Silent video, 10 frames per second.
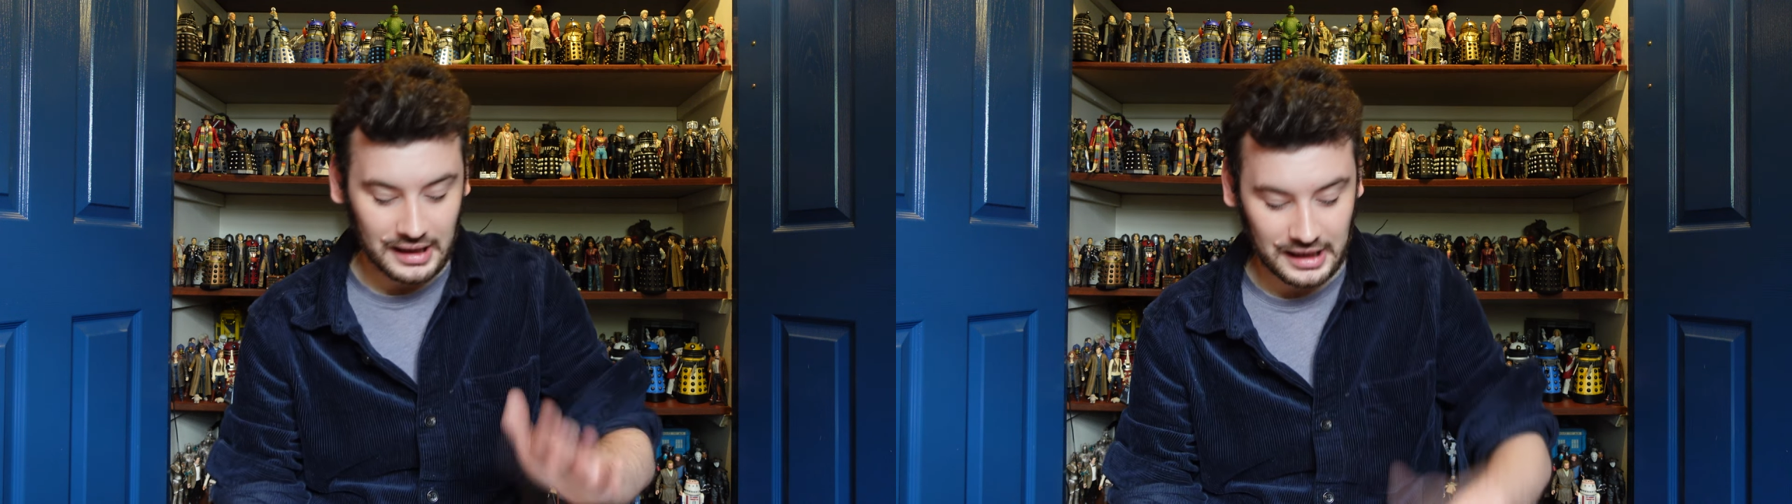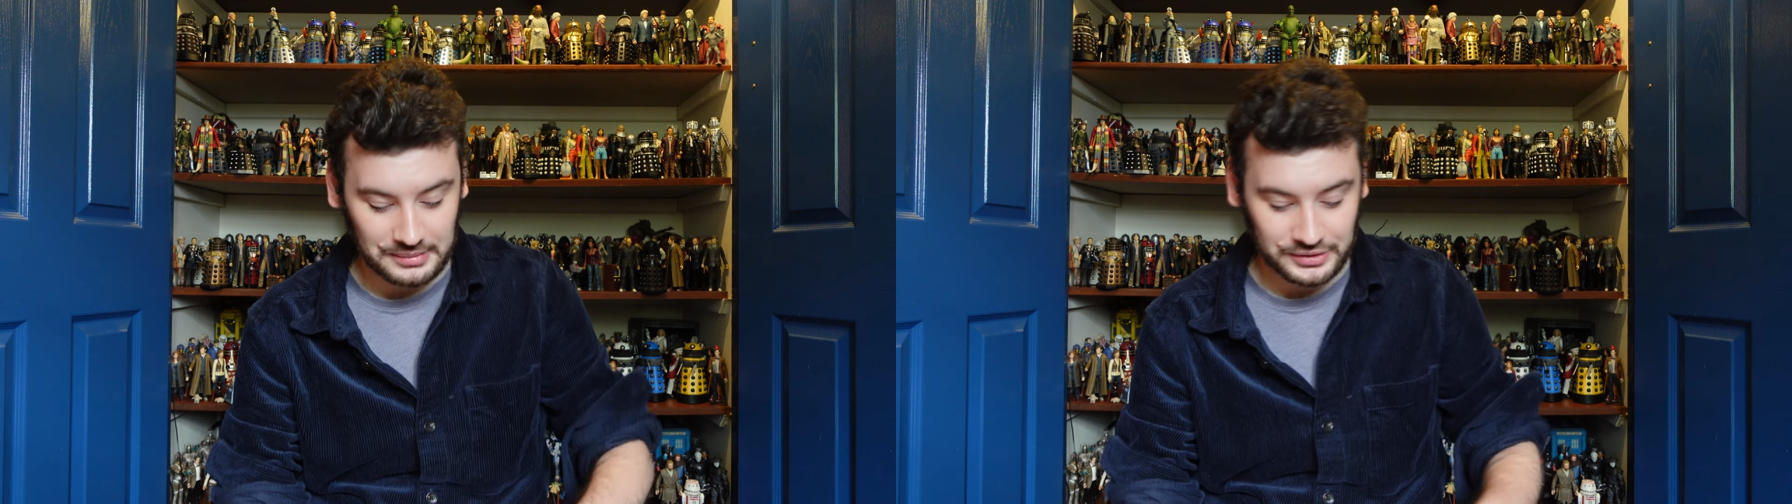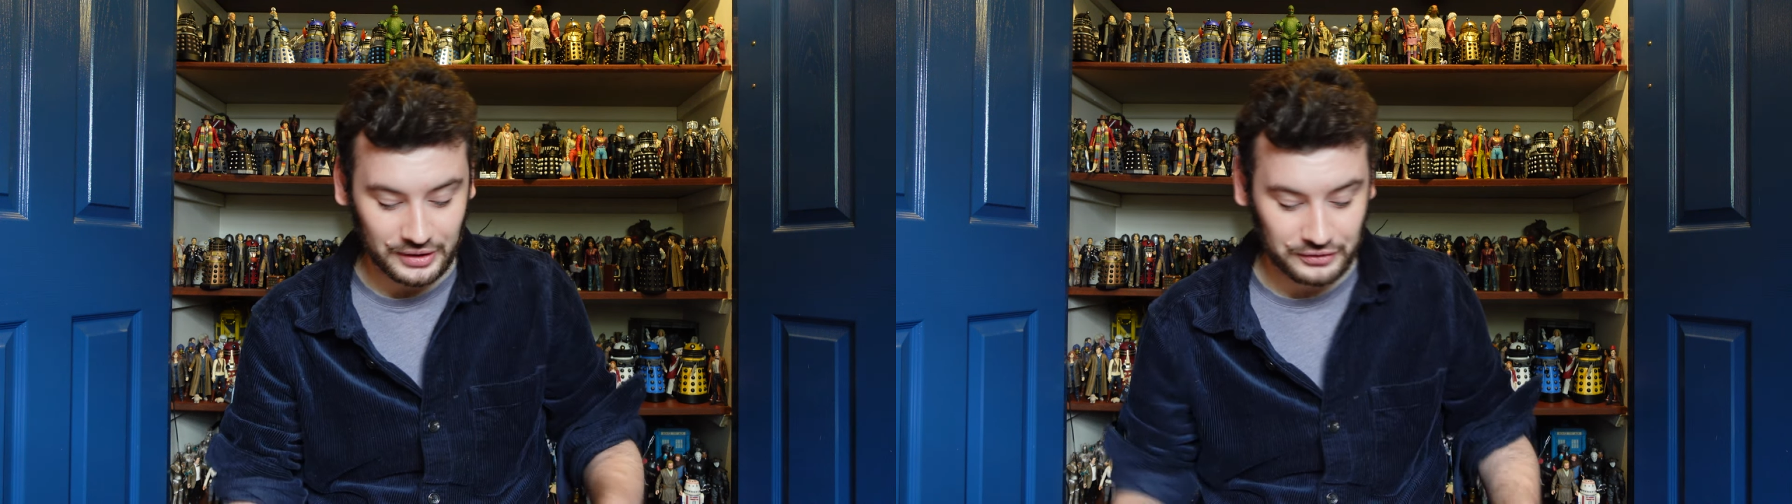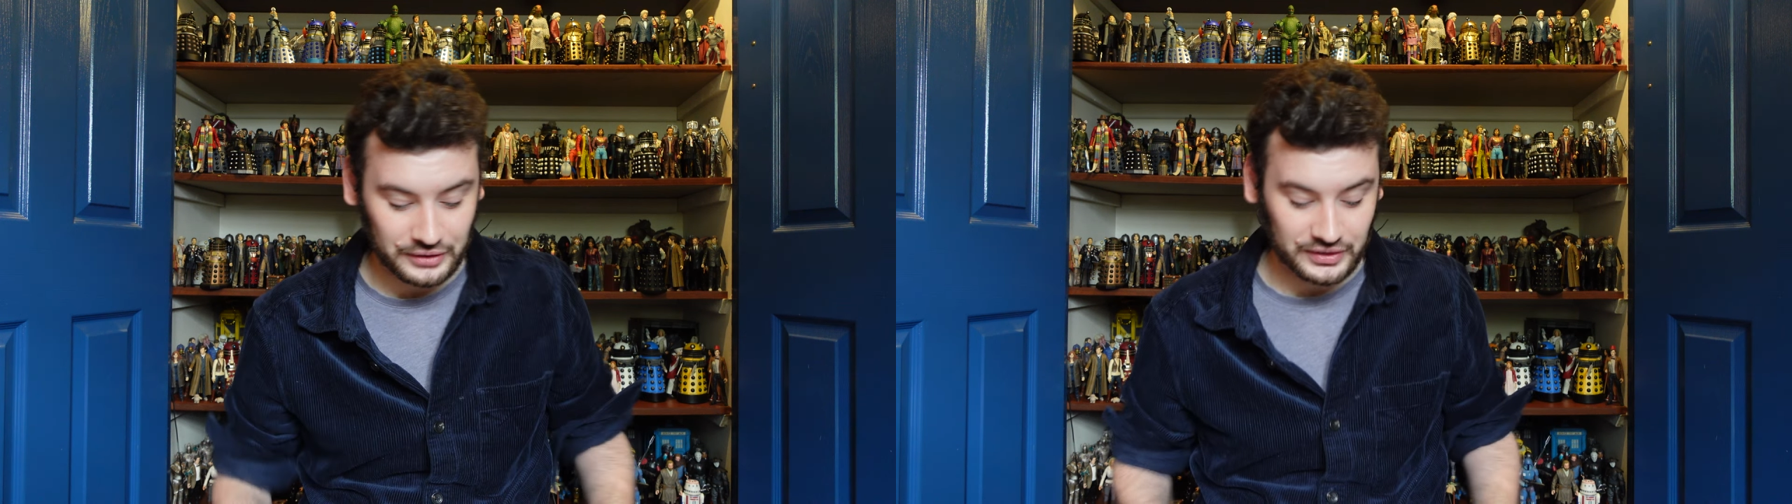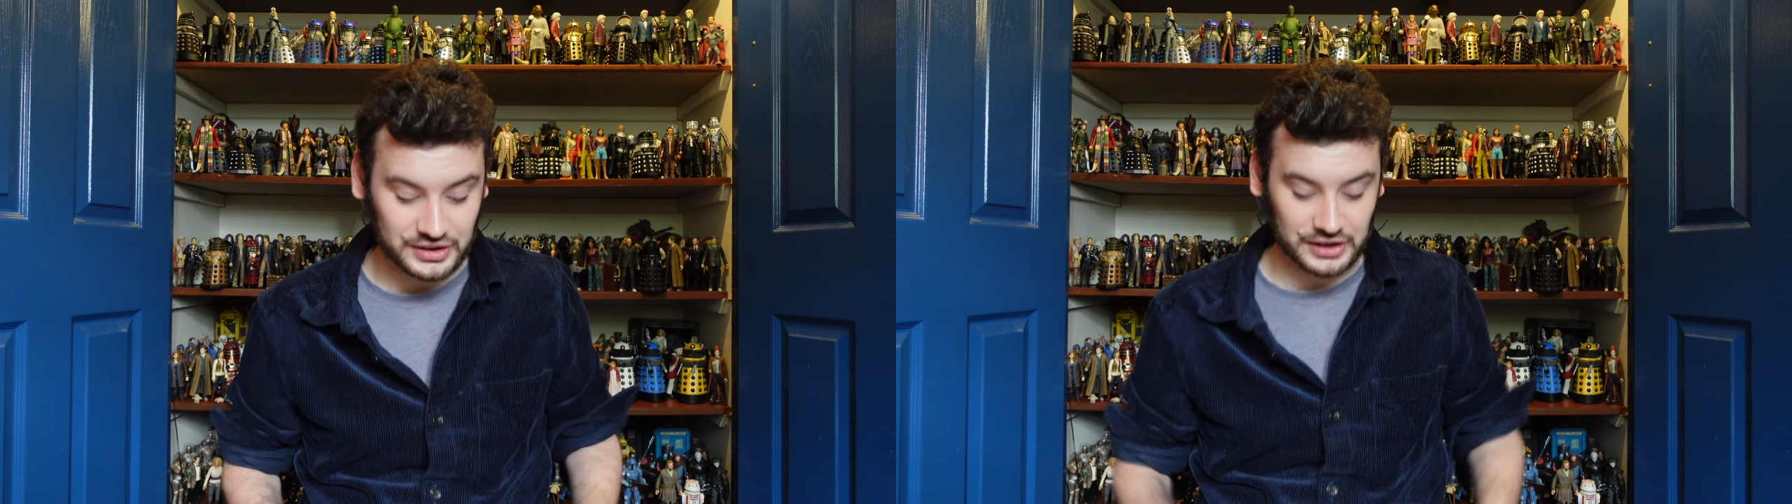Um, so without
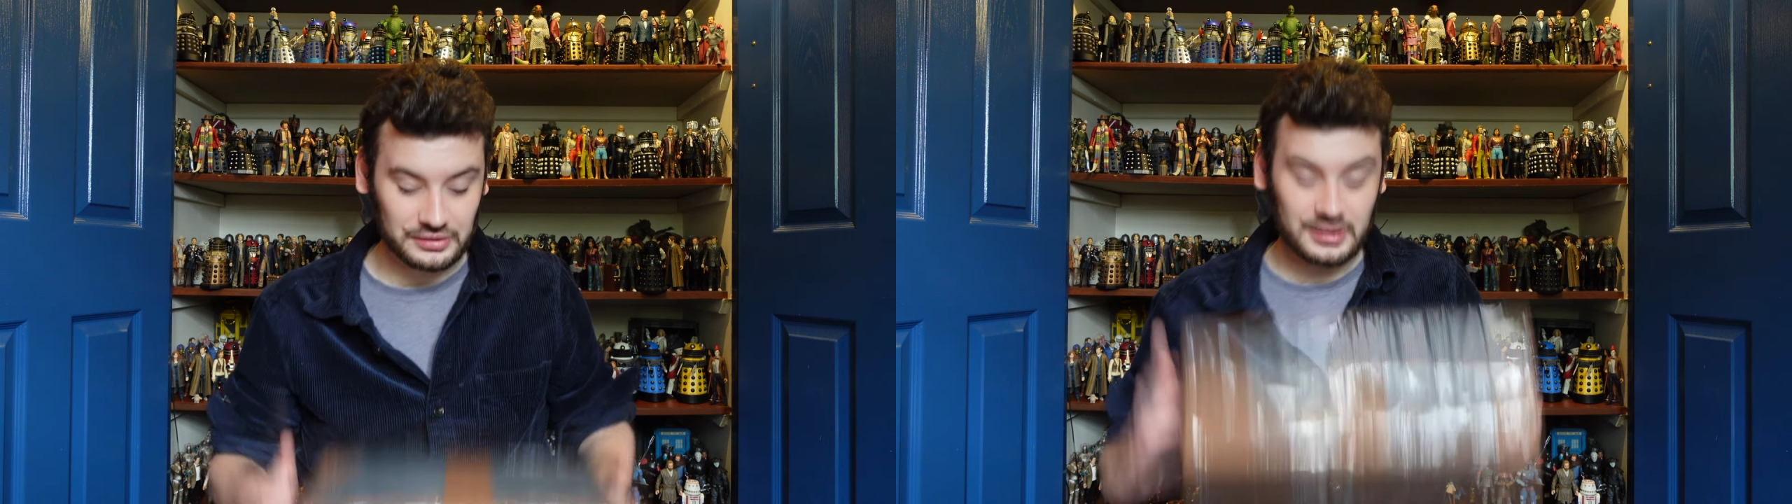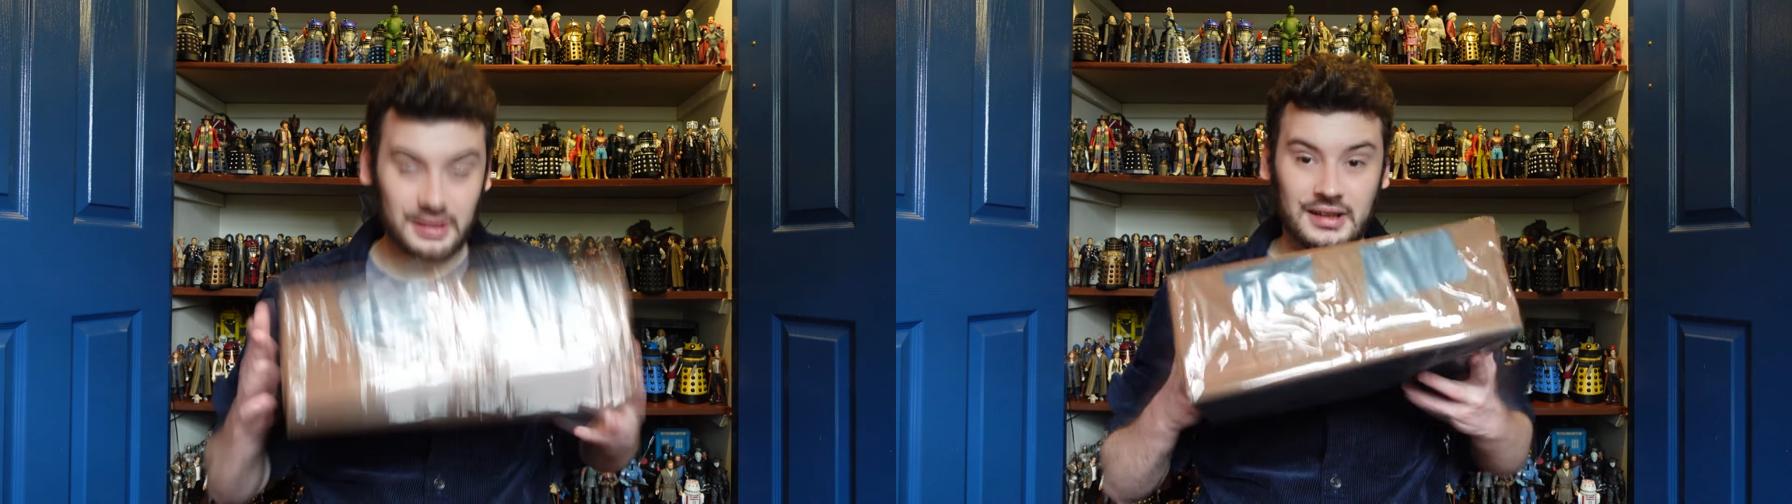further ado,